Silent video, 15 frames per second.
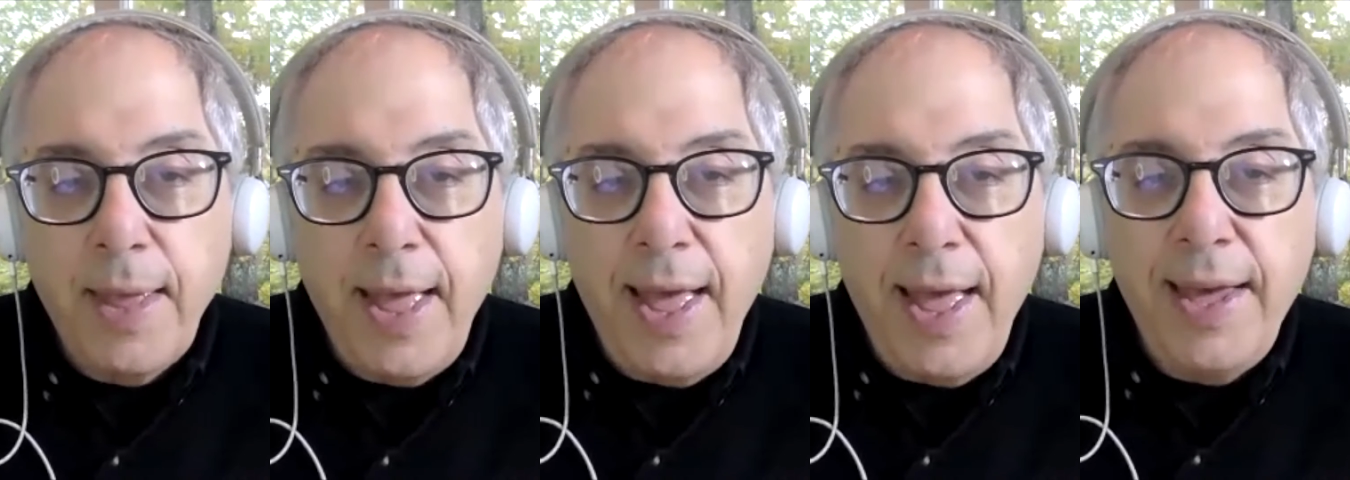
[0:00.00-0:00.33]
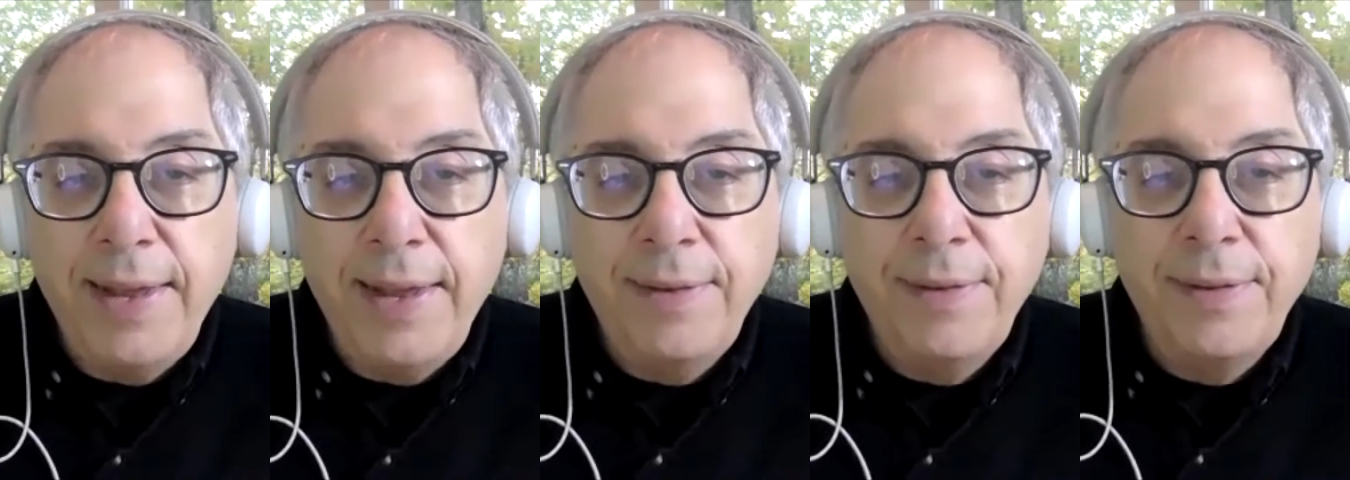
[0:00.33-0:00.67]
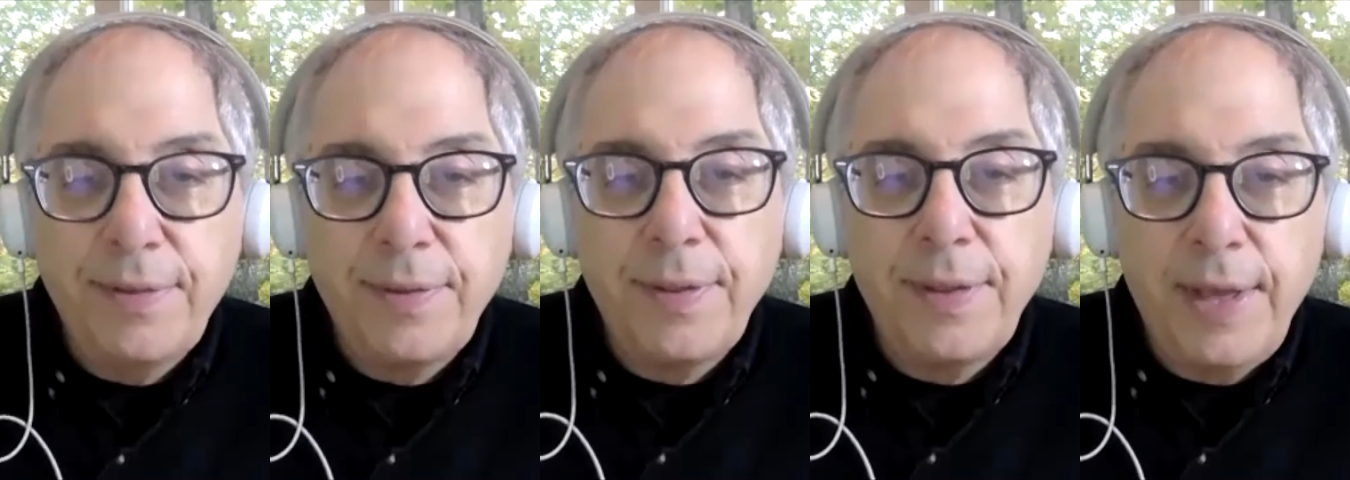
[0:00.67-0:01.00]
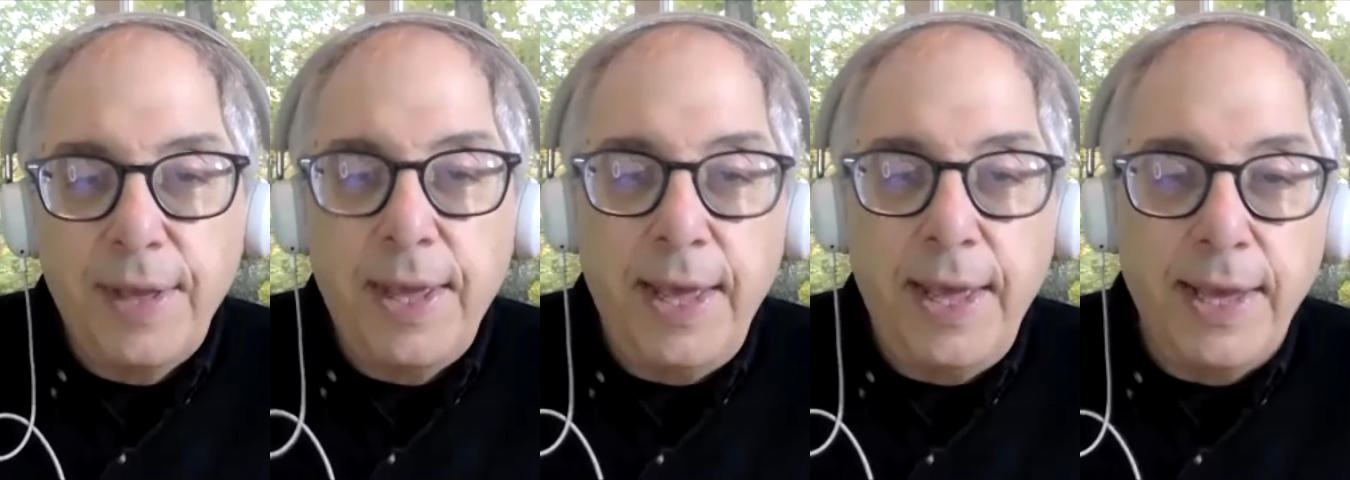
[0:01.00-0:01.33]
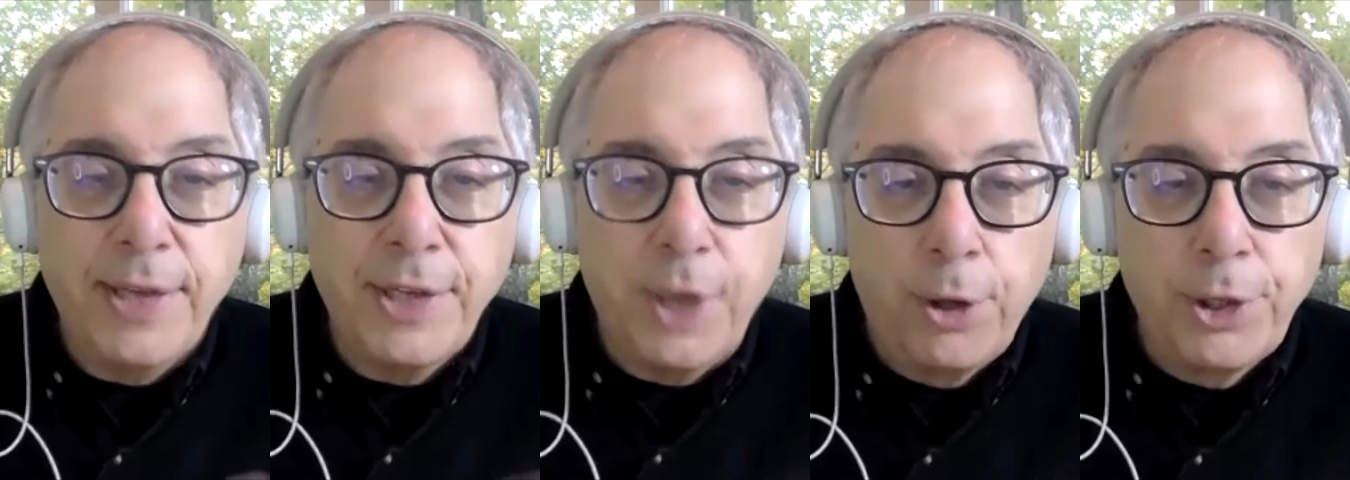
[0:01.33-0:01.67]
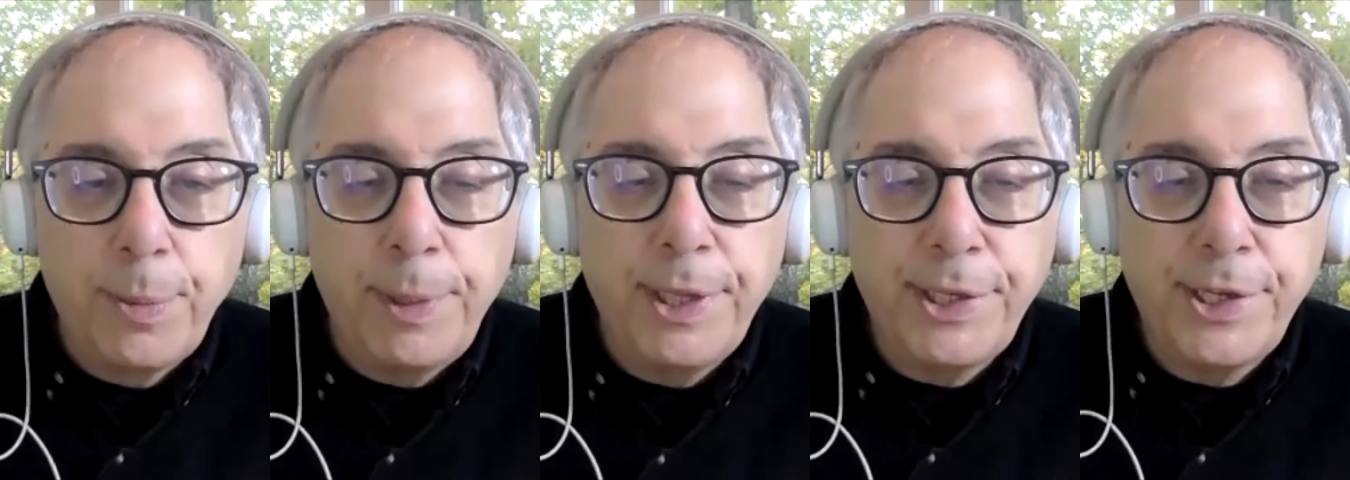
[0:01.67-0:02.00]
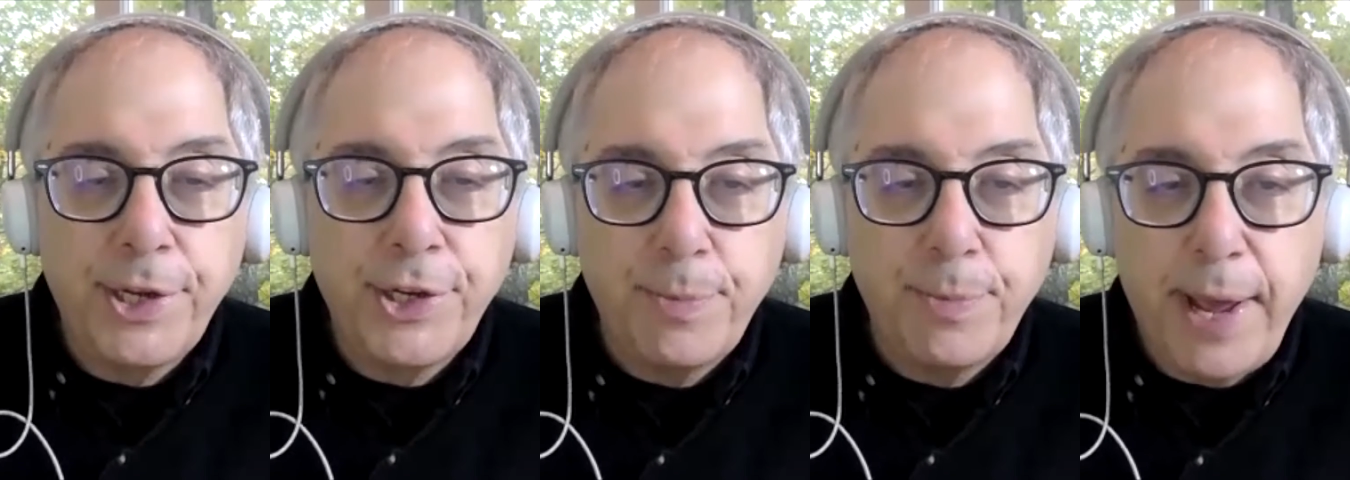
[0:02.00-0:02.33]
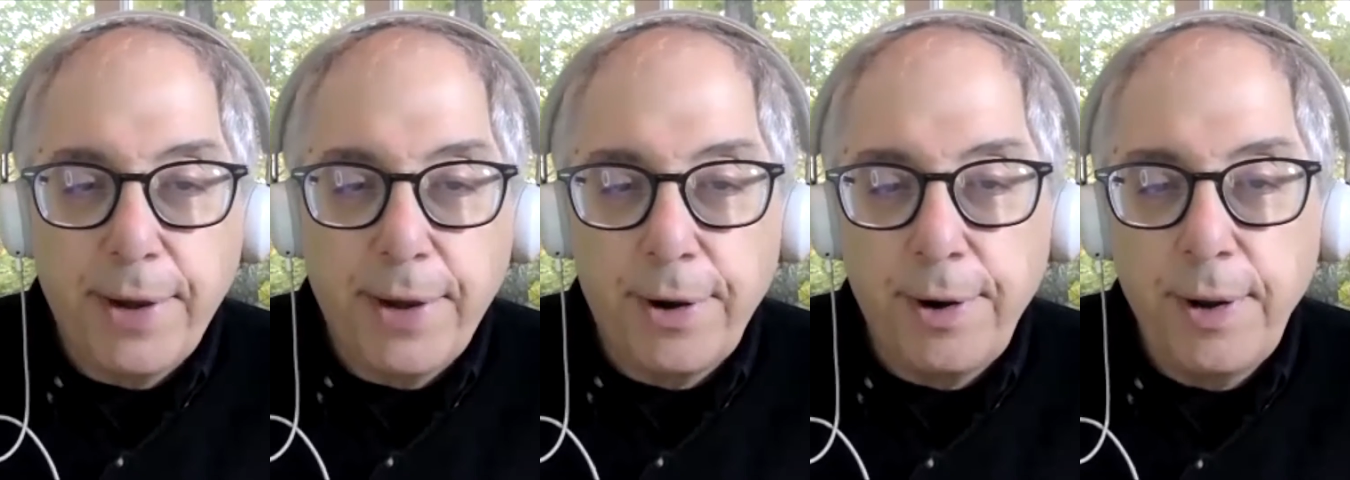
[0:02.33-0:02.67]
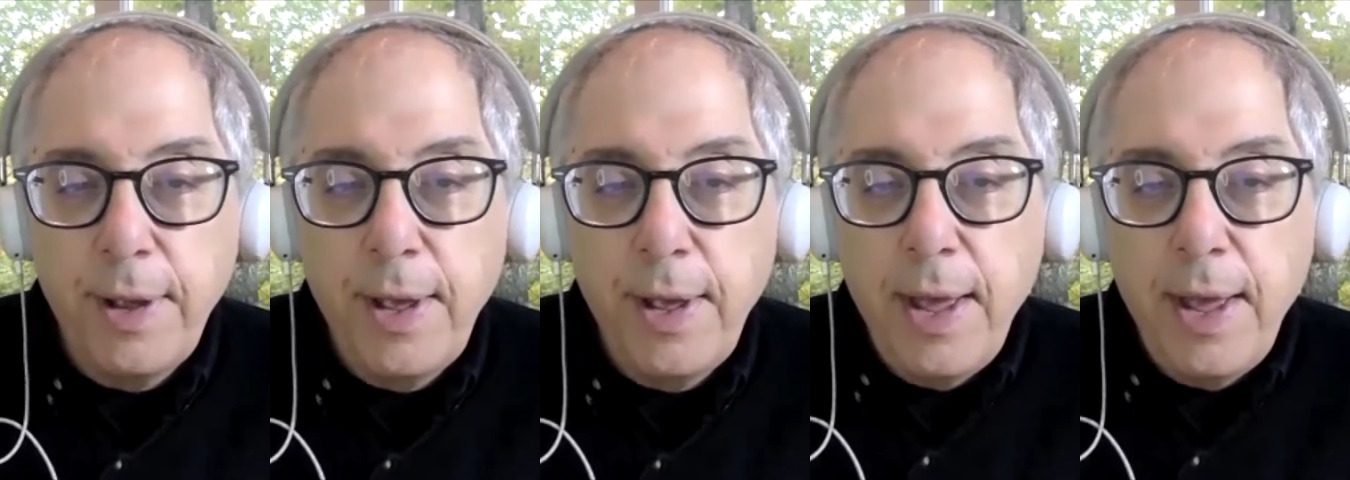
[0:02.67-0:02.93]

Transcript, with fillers: and he is the ultimate decision maker.